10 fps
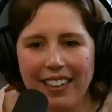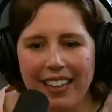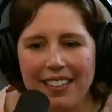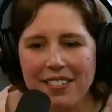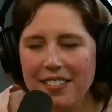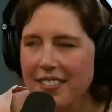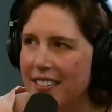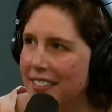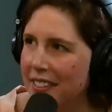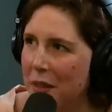I guess just
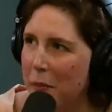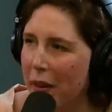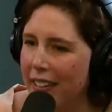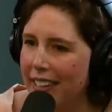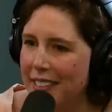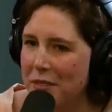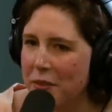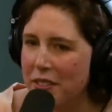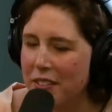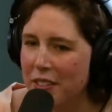listening to the podcast,
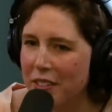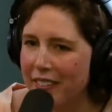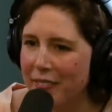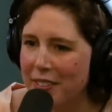which, okay.